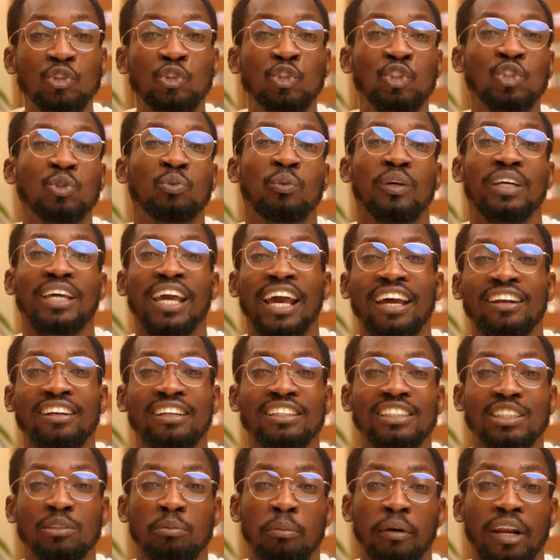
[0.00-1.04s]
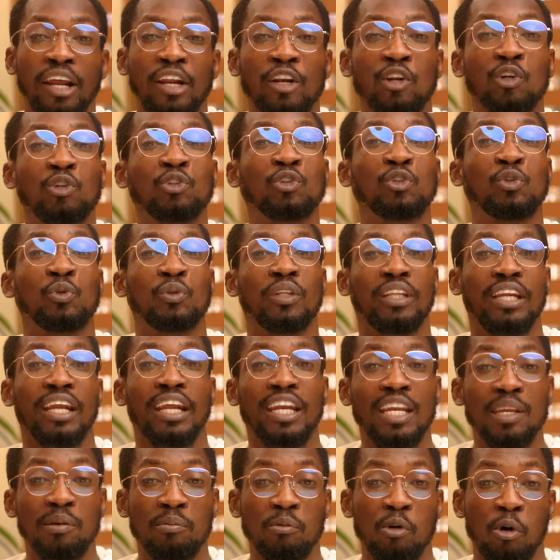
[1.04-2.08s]
to shoot with Canons, but I don't do that
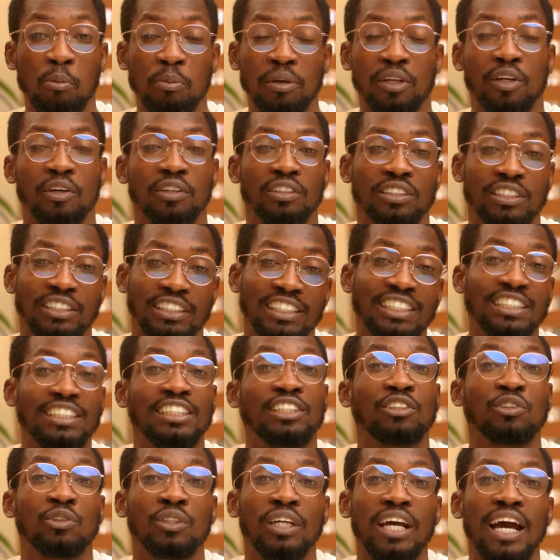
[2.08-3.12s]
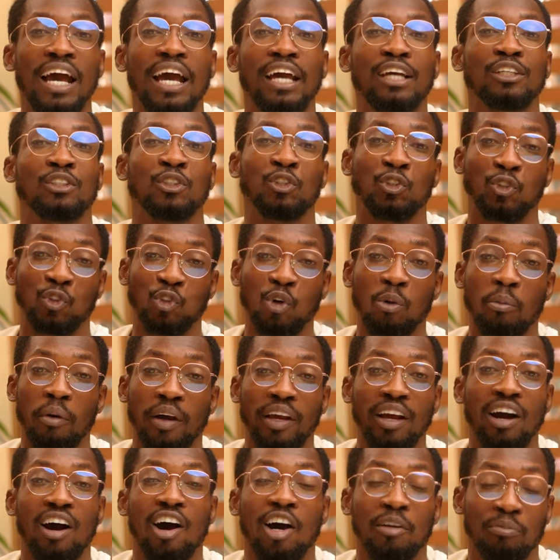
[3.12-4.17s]
anymore because this little guy stole
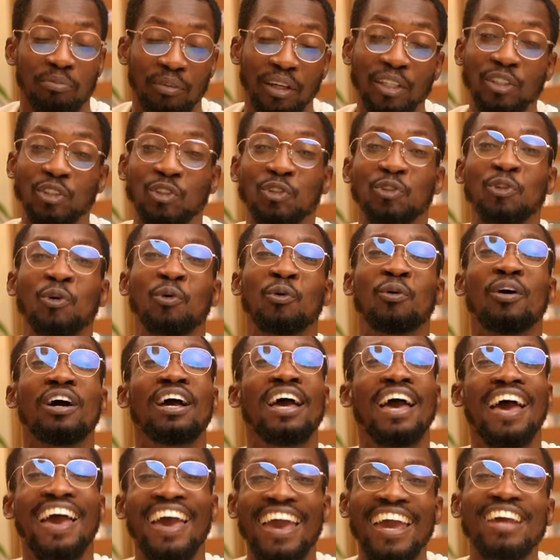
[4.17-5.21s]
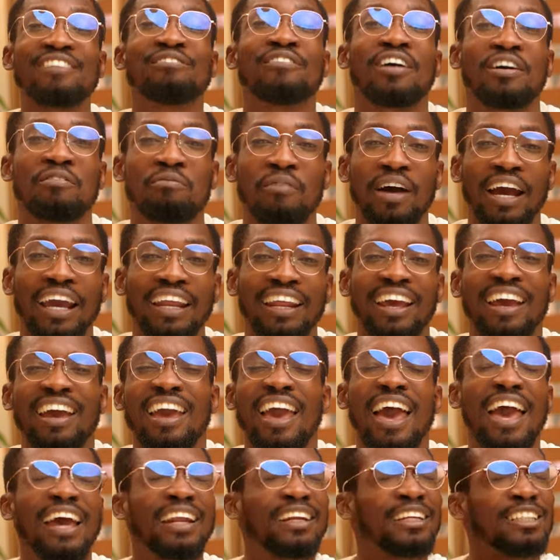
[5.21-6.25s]
my heart, my soul, and my mind.
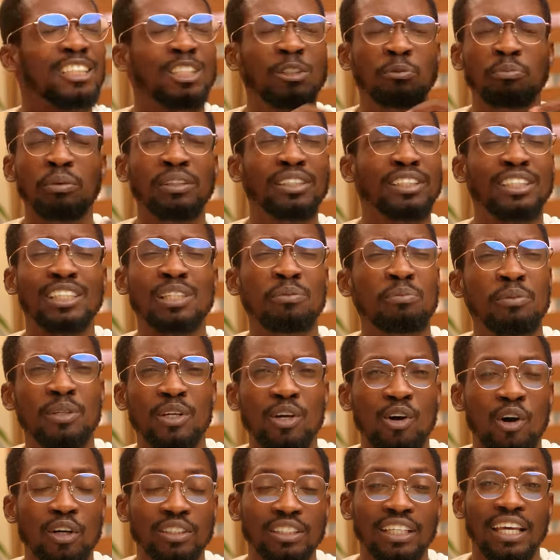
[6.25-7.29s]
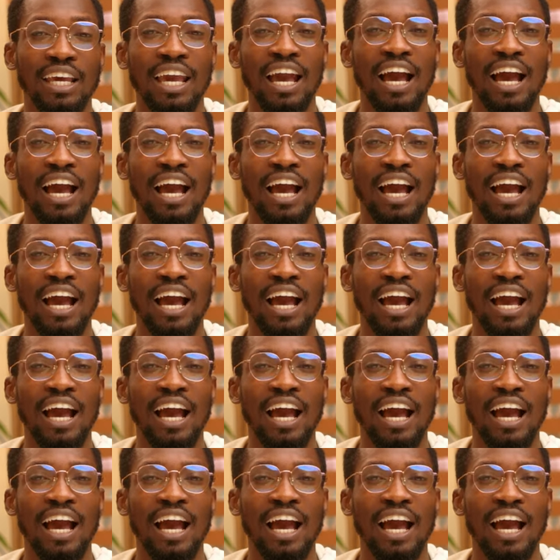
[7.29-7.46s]
And especially because it